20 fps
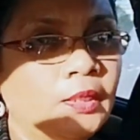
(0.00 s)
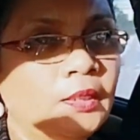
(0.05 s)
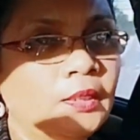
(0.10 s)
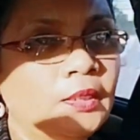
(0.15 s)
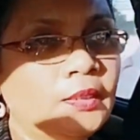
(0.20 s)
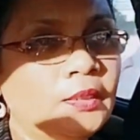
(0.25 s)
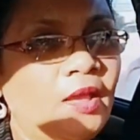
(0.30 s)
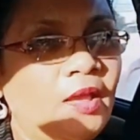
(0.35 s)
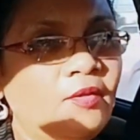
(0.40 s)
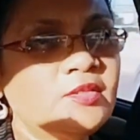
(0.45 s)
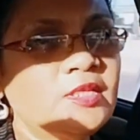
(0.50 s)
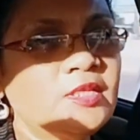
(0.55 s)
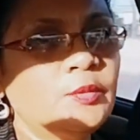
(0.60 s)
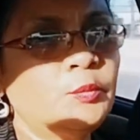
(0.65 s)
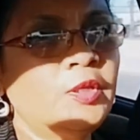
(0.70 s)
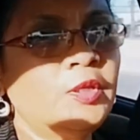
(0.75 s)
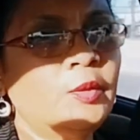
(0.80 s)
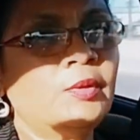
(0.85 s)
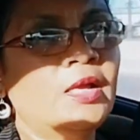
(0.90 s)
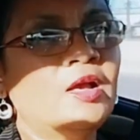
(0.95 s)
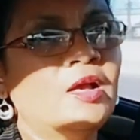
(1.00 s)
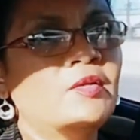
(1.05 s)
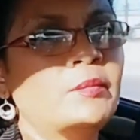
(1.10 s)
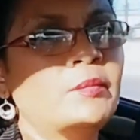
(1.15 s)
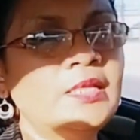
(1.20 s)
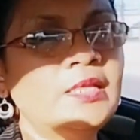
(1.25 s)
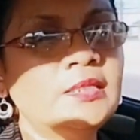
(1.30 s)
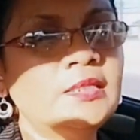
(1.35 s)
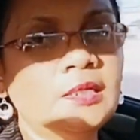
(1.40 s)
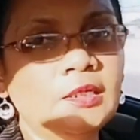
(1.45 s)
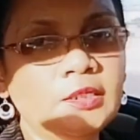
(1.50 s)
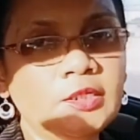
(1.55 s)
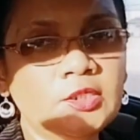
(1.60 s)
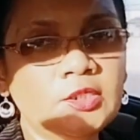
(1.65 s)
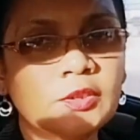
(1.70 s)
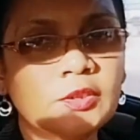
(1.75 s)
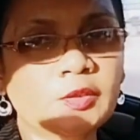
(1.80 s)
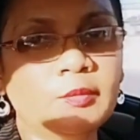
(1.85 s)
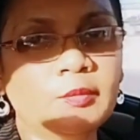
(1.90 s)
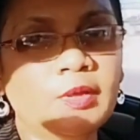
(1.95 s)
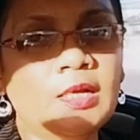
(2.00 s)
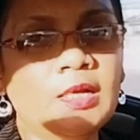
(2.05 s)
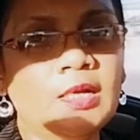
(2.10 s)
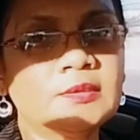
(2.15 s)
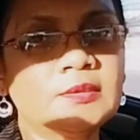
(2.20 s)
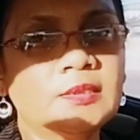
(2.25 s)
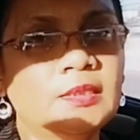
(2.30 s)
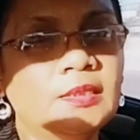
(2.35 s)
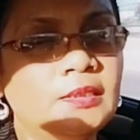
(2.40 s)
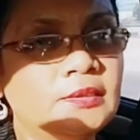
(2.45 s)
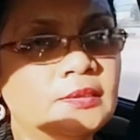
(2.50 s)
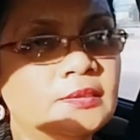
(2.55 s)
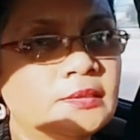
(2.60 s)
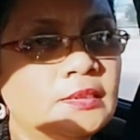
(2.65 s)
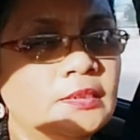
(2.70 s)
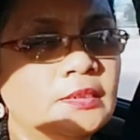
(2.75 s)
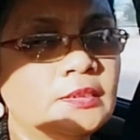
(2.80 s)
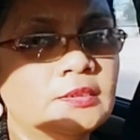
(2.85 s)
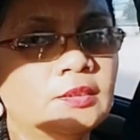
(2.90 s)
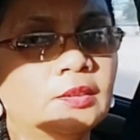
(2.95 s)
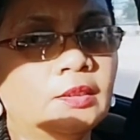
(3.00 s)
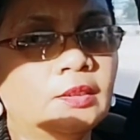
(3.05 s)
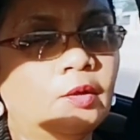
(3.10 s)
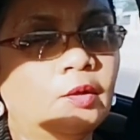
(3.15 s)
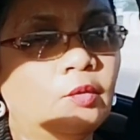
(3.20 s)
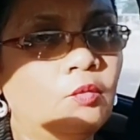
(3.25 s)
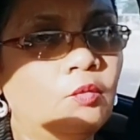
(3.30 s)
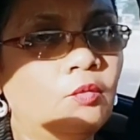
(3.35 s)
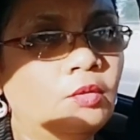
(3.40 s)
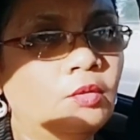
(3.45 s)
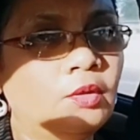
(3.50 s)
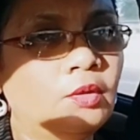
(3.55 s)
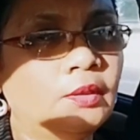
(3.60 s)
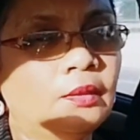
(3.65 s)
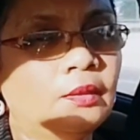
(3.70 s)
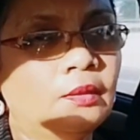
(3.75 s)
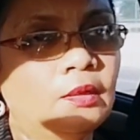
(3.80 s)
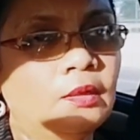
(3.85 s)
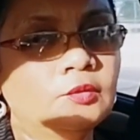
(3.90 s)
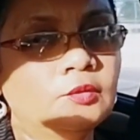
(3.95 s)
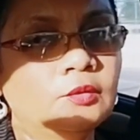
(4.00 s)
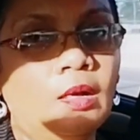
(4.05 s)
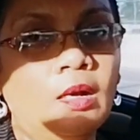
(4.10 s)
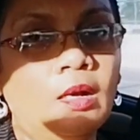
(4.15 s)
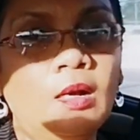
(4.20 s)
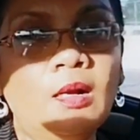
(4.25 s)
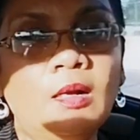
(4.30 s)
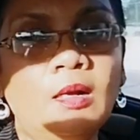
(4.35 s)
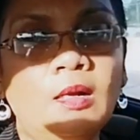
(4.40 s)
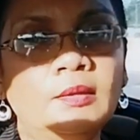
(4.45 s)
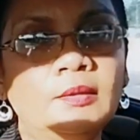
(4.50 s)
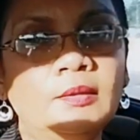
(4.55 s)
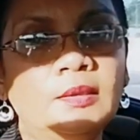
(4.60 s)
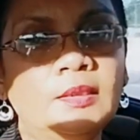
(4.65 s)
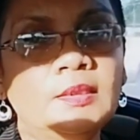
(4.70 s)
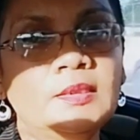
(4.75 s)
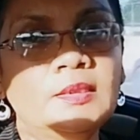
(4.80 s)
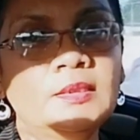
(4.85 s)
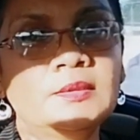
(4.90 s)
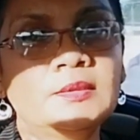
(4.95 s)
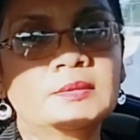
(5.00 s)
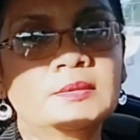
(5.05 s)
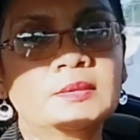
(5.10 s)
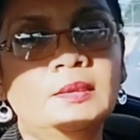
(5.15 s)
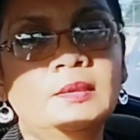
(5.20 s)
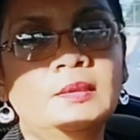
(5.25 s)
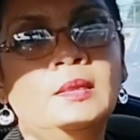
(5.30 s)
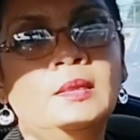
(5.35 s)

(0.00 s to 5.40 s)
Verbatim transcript: It, I've seen people have mental issues because of these things, you know, they're holding on to all these